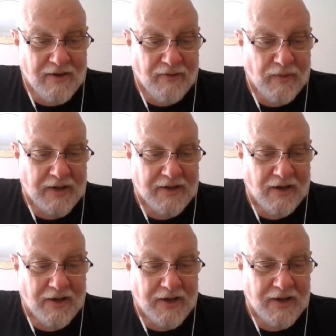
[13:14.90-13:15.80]

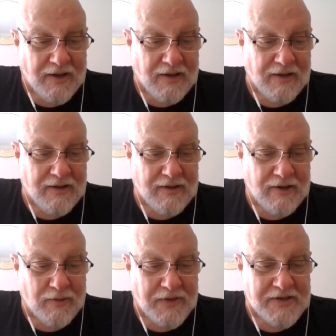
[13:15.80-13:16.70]
retconning, you
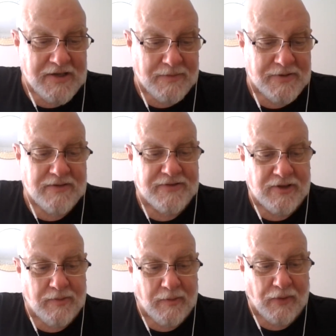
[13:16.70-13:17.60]
know, with the exception of
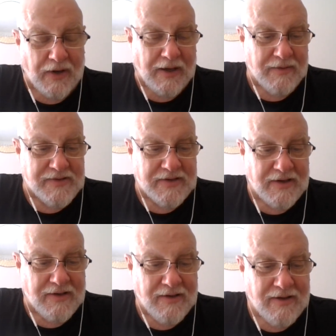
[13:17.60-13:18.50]
Superboy, I would say,